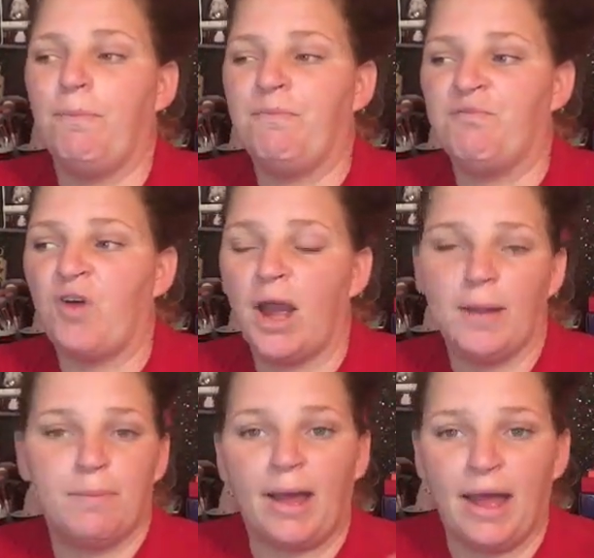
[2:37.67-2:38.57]

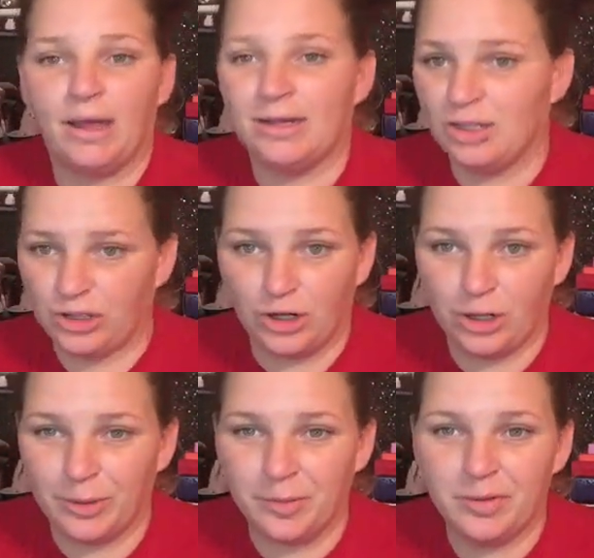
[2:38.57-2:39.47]
fight back
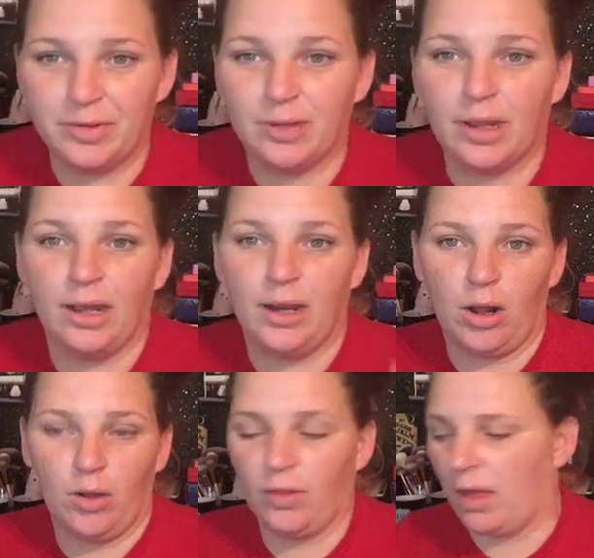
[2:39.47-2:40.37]
germs and
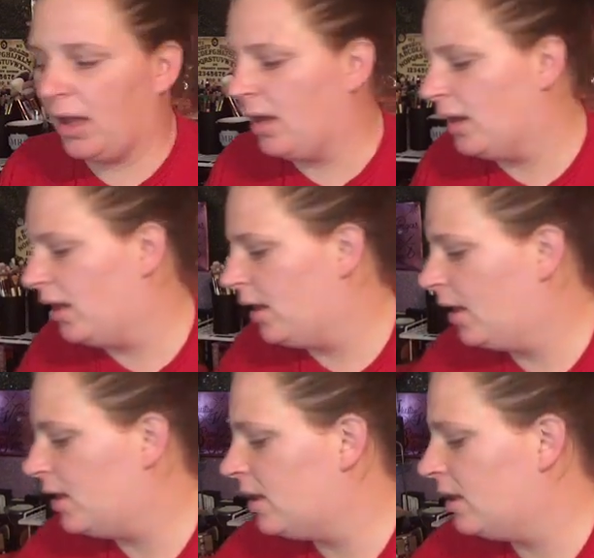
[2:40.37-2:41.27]
all that.
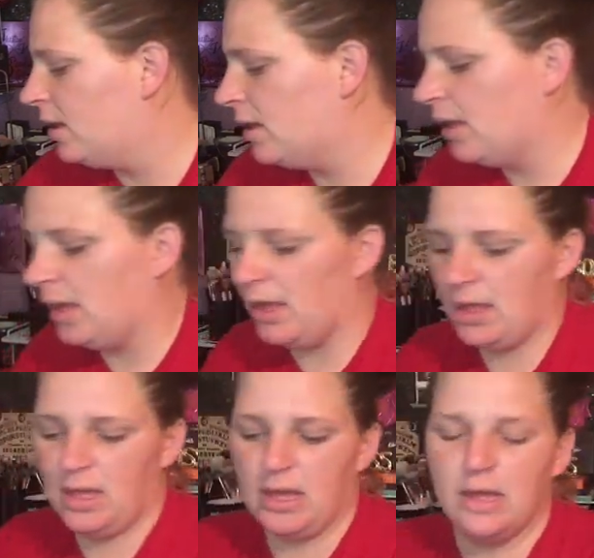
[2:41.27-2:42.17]

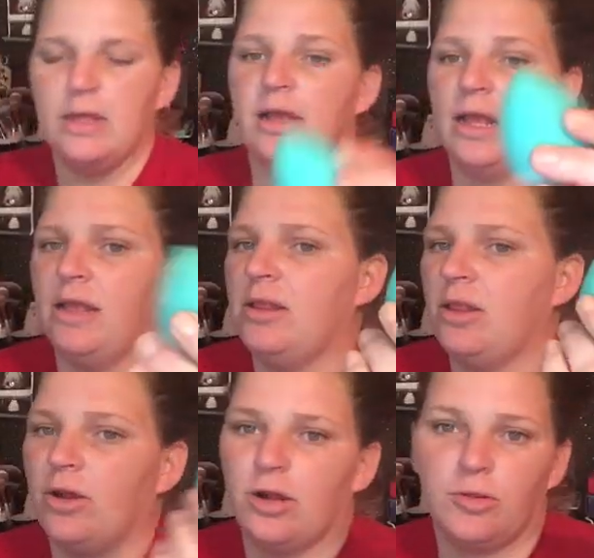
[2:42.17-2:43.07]
Is
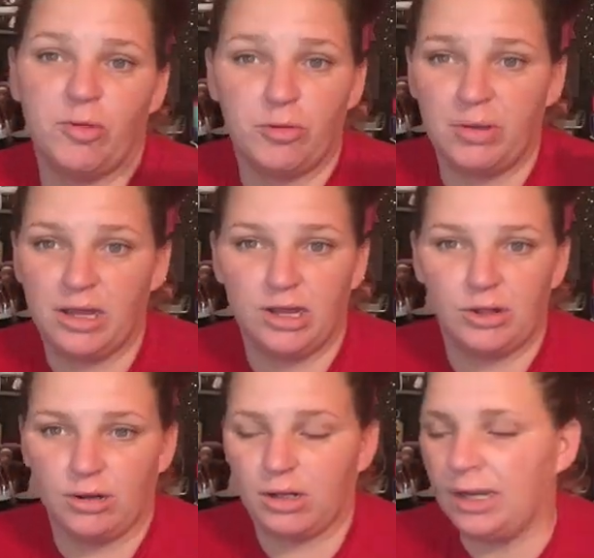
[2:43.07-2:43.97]
easier. It's supposed to be
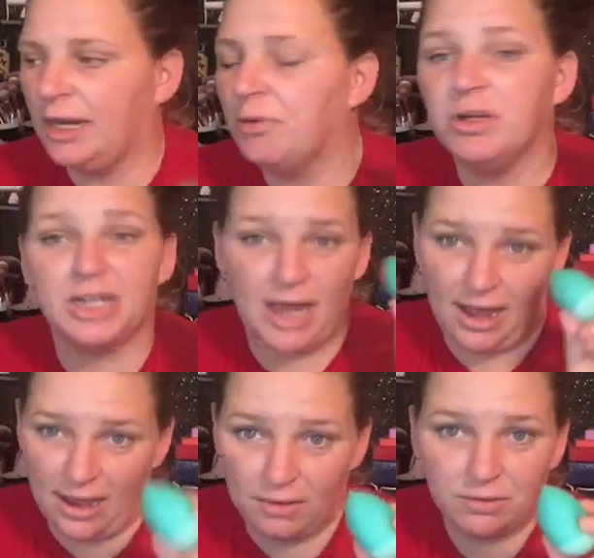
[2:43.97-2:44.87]
easier to clean, which I
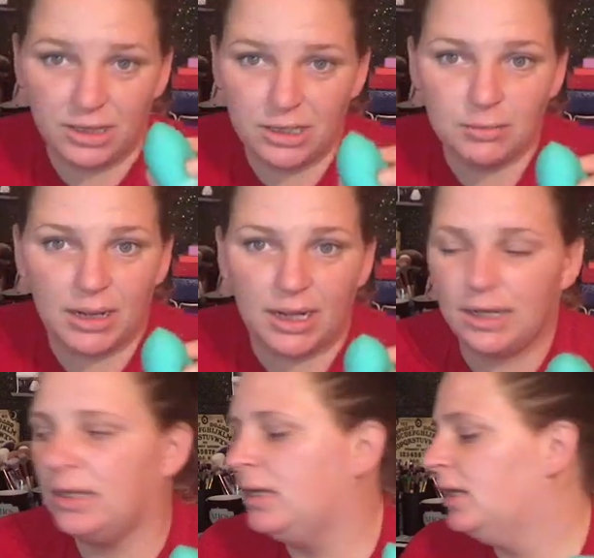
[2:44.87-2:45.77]
have cleaned
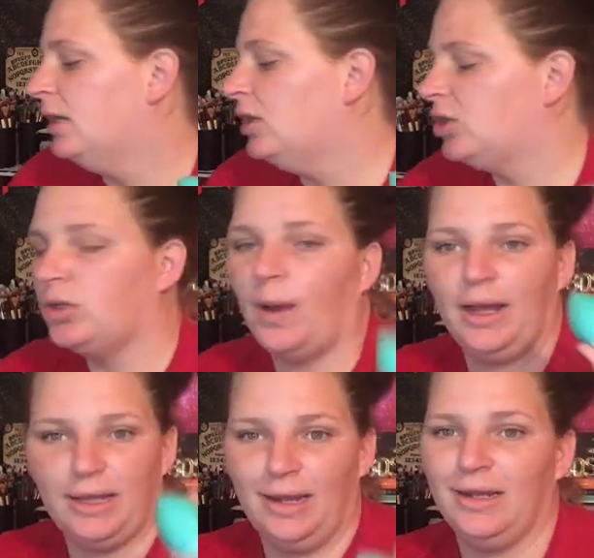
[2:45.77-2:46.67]
mine, so I
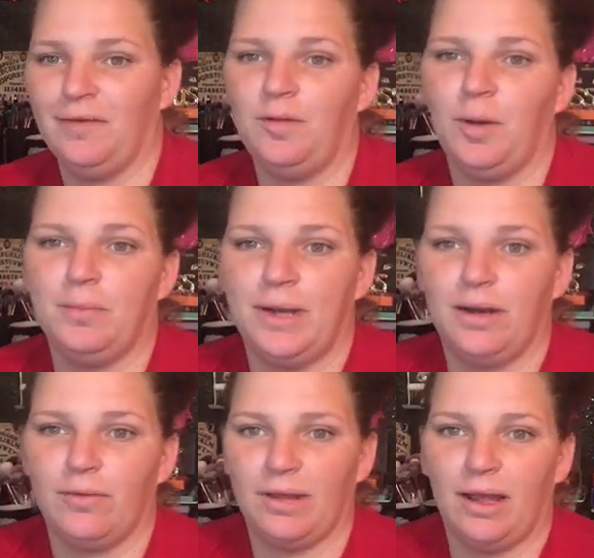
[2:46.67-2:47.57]
can give you an update
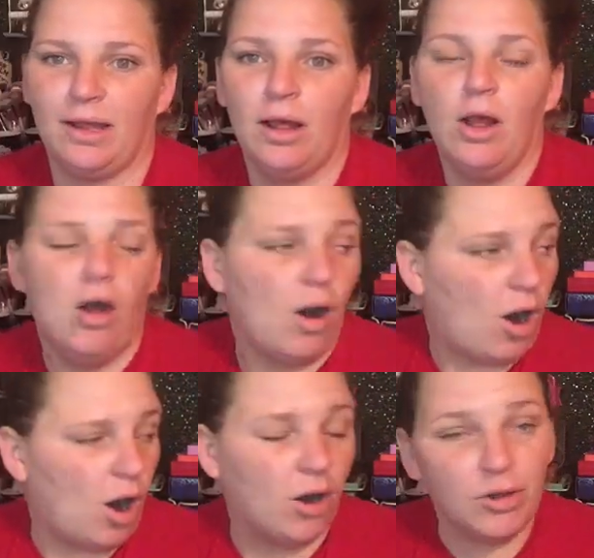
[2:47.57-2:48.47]
on that.
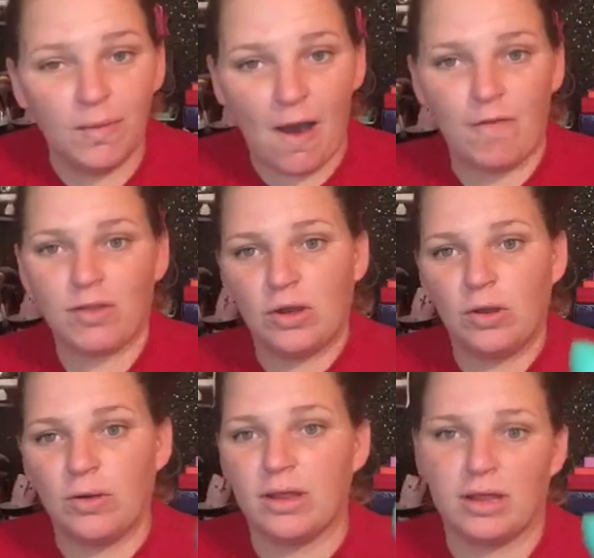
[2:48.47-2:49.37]
All you have to do
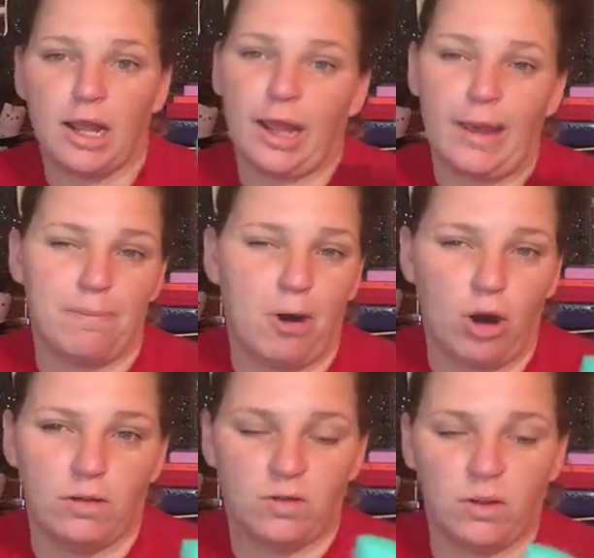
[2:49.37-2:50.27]
is take a
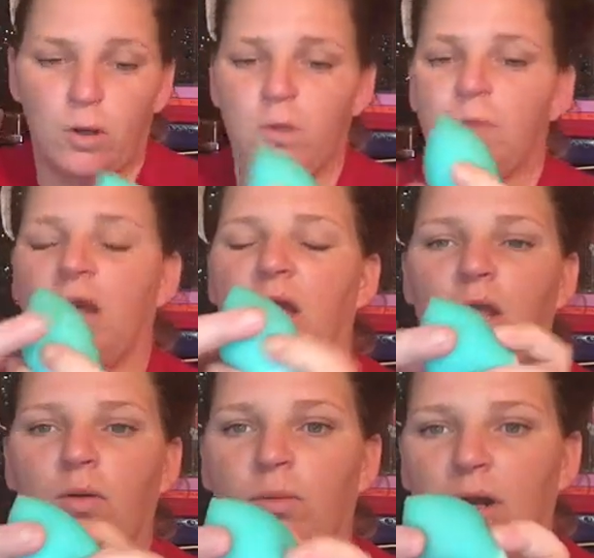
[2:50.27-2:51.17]
bar of soap and
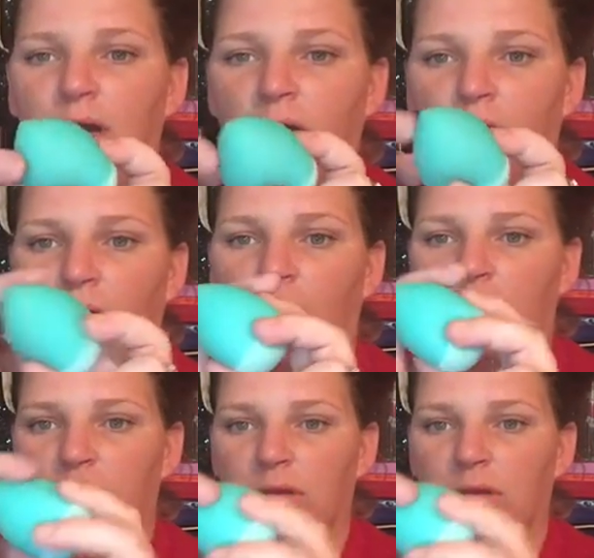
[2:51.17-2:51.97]
you run it across